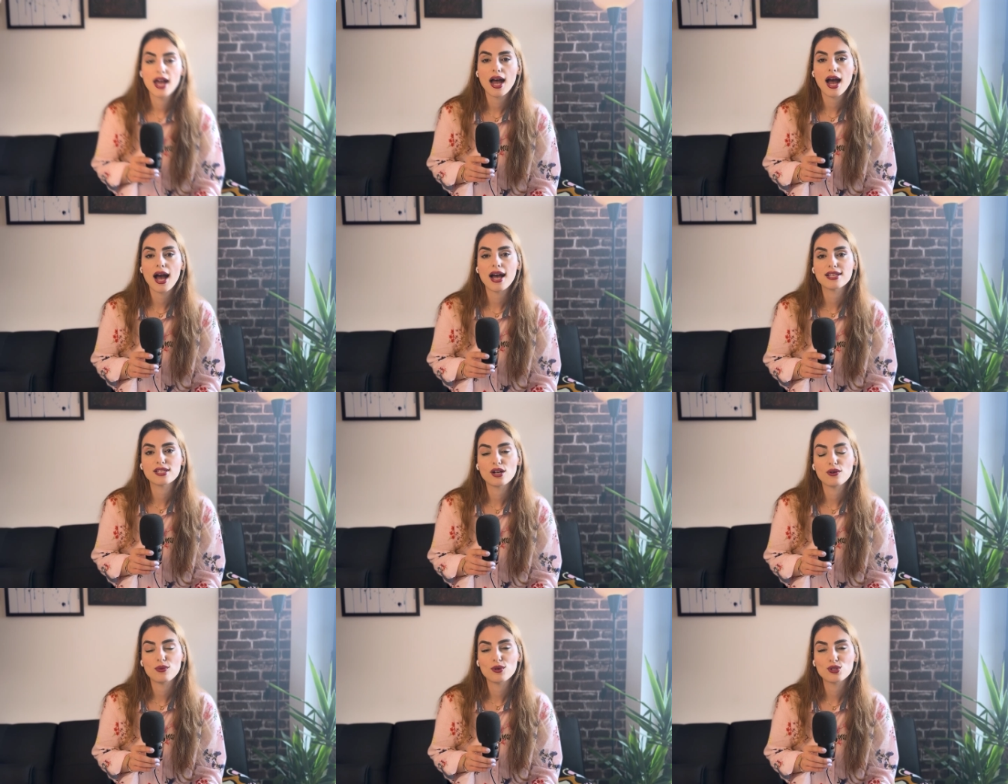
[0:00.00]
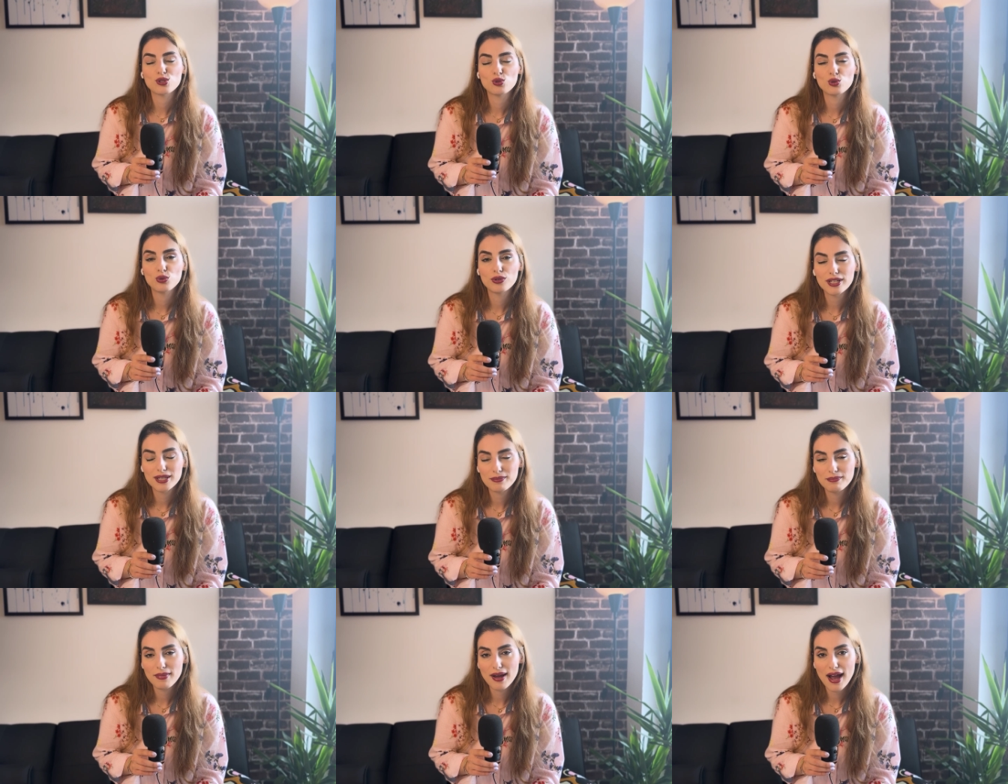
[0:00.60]
as I was too
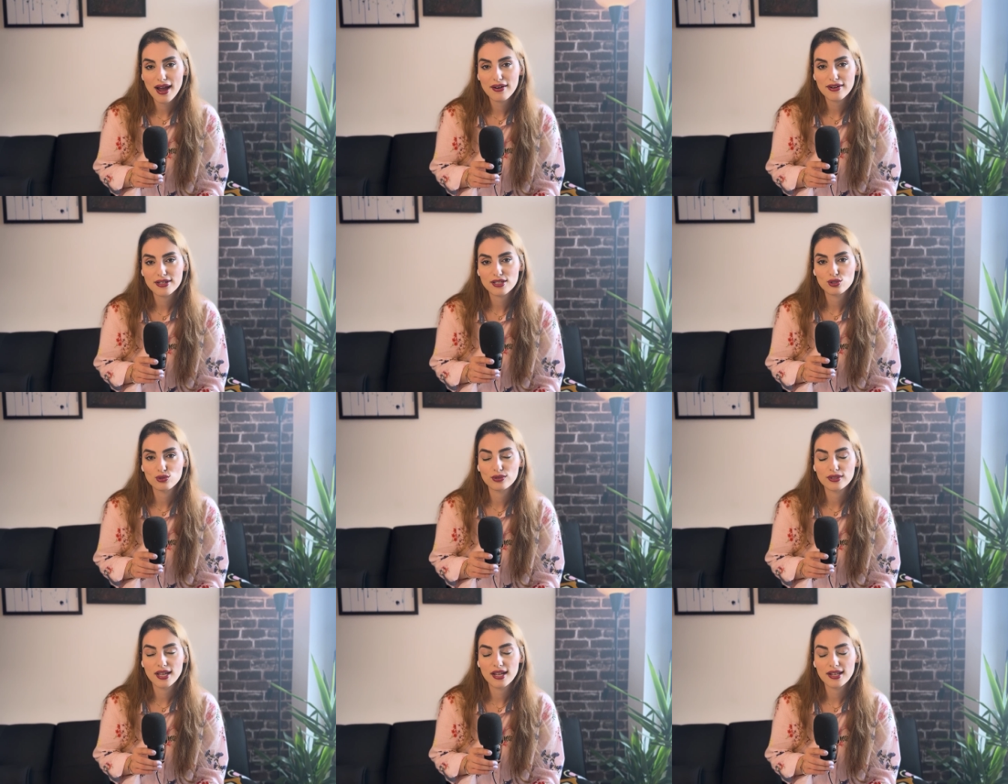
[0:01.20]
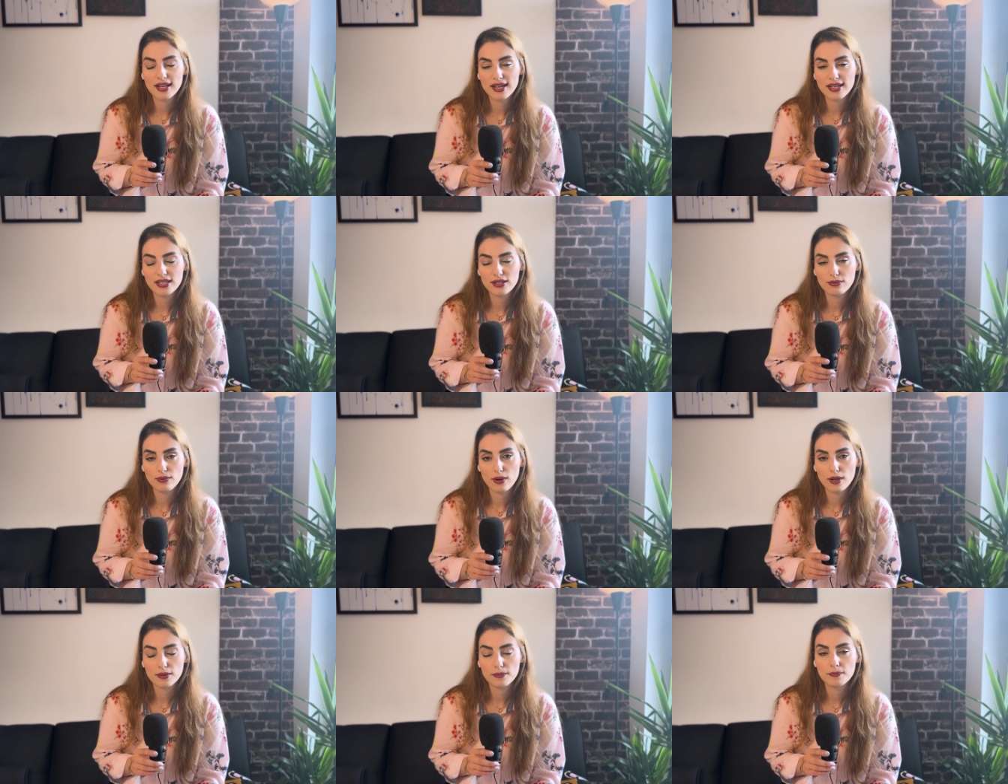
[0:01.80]
embarrassed to tell
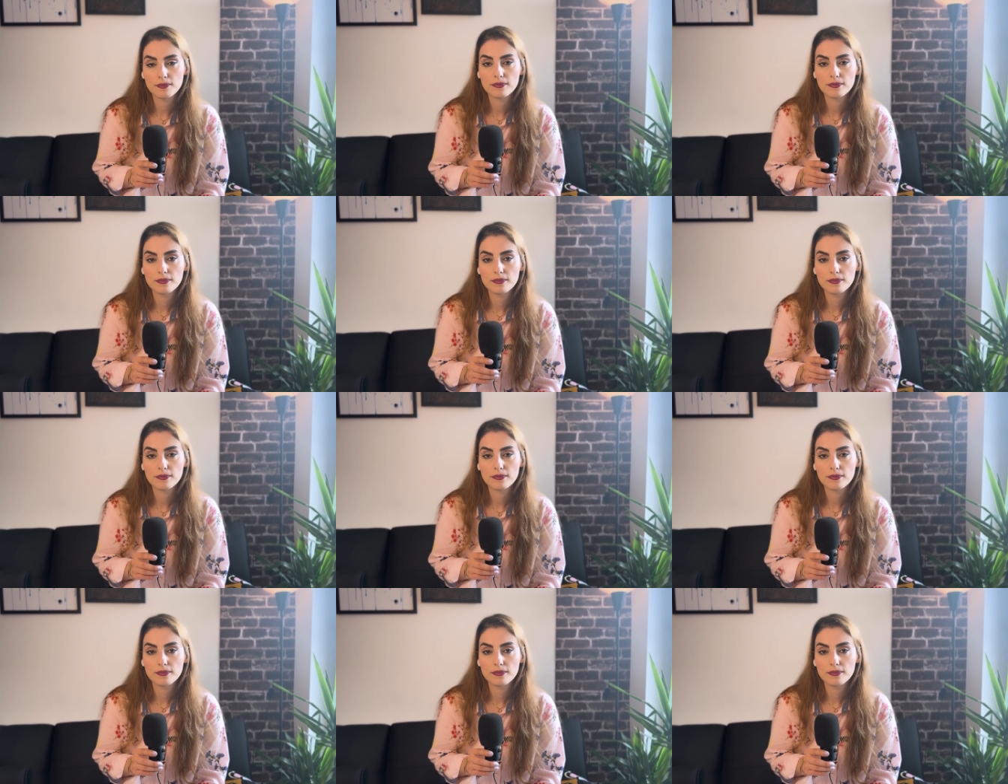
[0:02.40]
anyone,